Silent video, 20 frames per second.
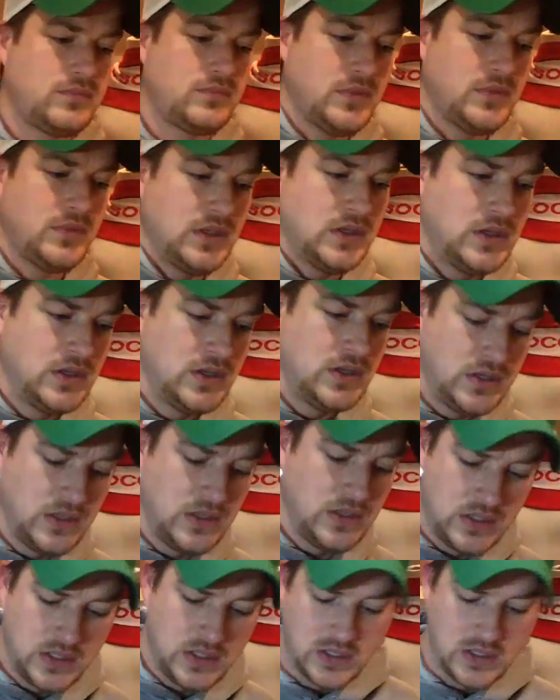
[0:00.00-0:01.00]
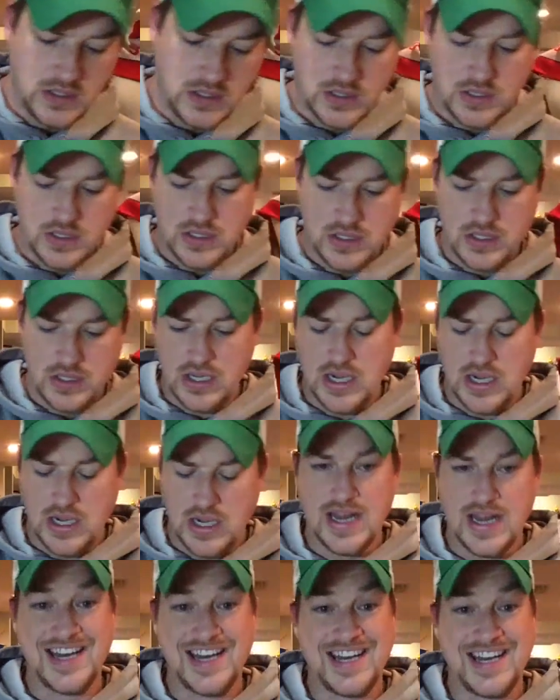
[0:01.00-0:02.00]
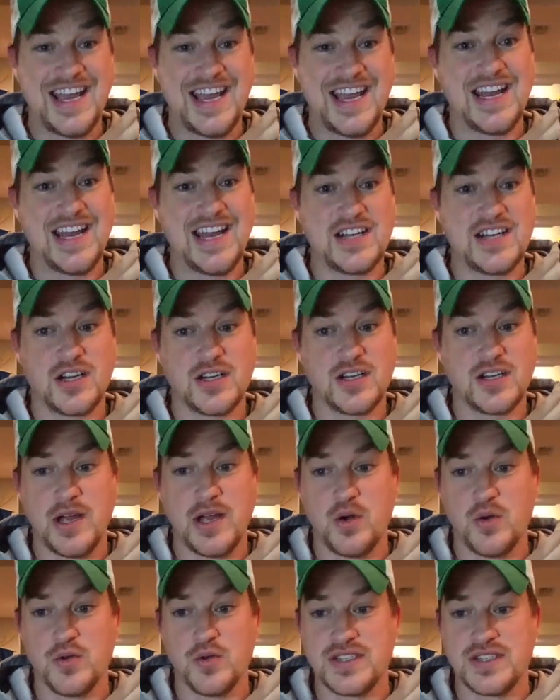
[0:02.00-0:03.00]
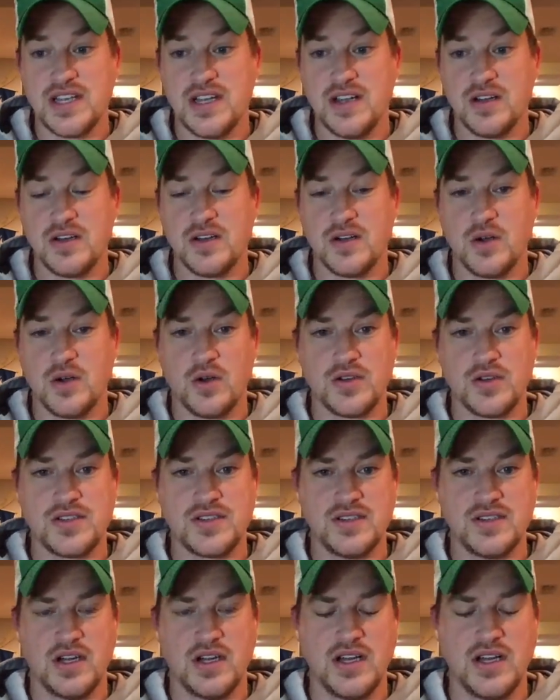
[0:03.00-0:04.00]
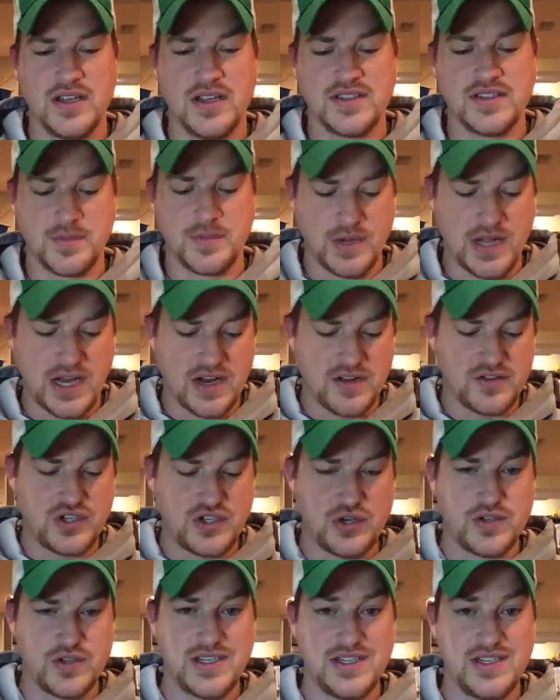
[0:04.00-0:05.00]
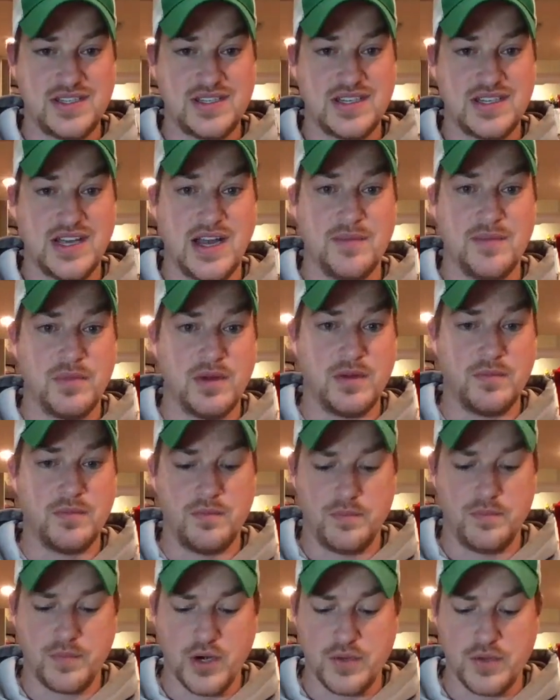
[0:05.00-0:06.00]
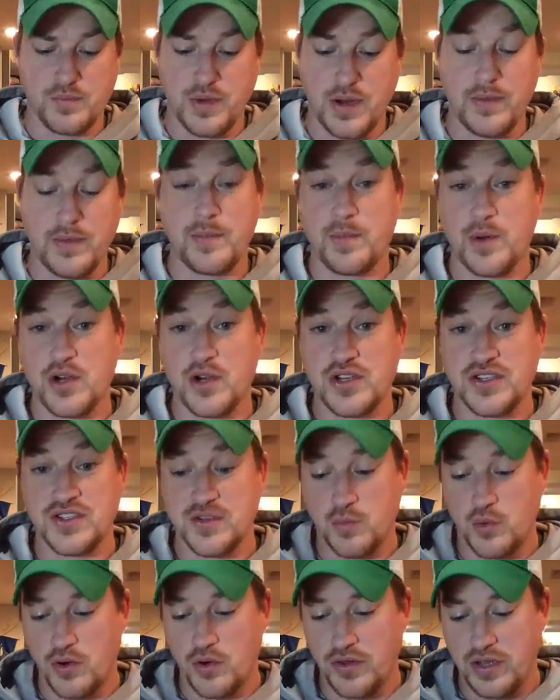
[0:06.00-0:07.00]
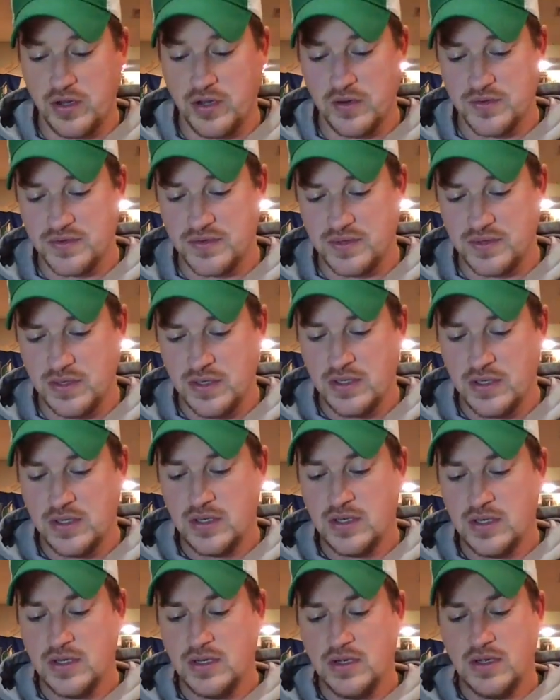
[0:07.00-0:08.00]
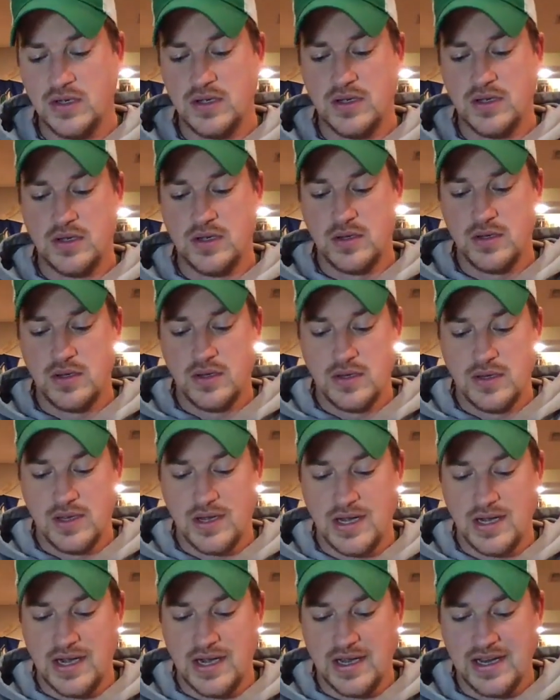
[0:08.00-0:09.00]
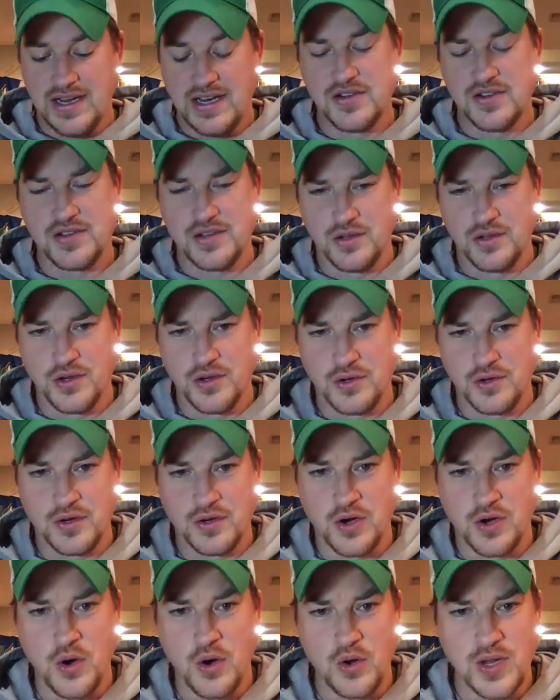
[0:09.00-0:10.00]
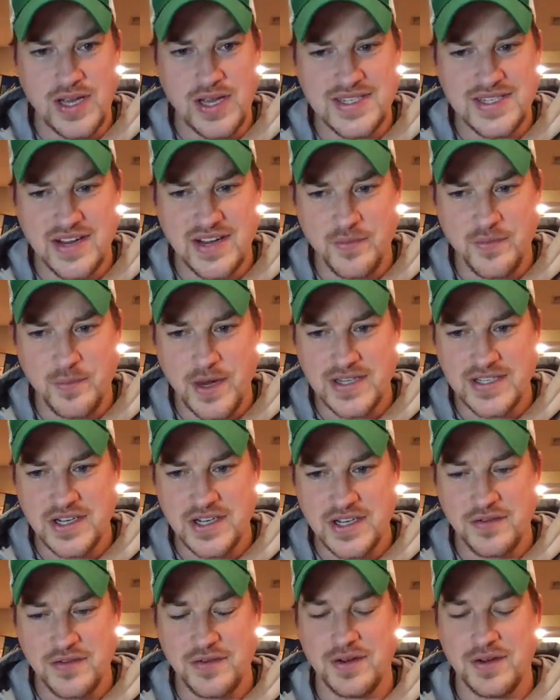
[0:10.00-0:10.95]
Uh, and again, I talked to my wholesaler or uh, supplier of jerseys. I'm gonna per probably purchase some more of those. Uh, here's a little goal I set for myself.